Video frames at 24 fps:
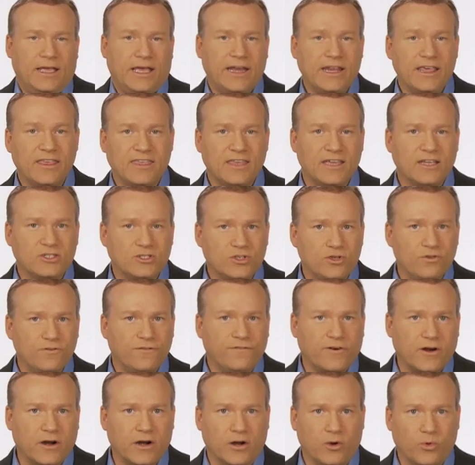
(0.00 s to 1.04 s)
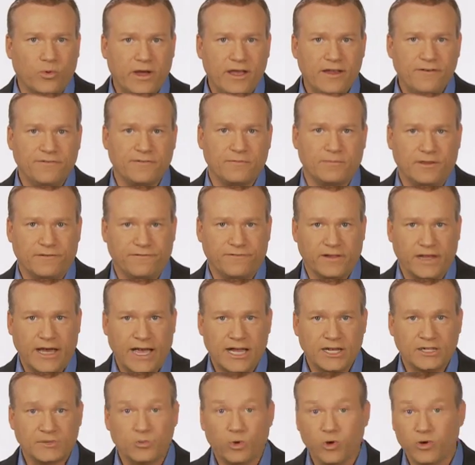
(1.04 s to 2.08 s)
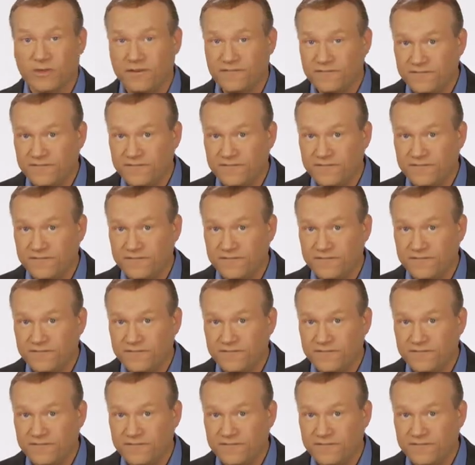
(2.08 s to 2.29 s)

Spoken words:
Anything too far away from the flash, more than